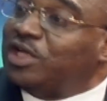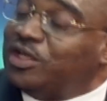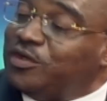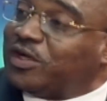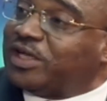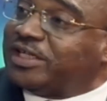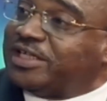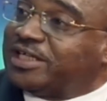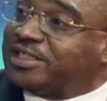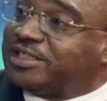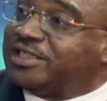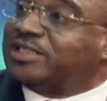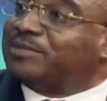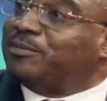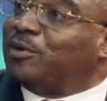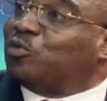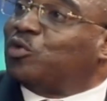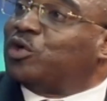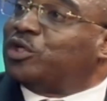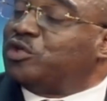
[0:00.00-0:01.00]
You can take
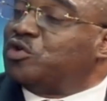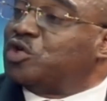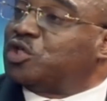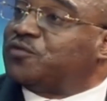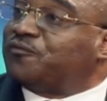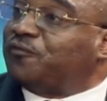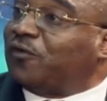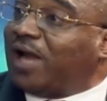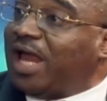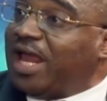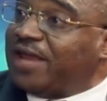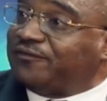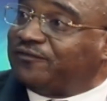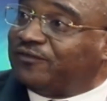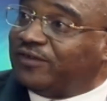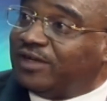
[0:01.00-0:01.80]
treatment continuously for life.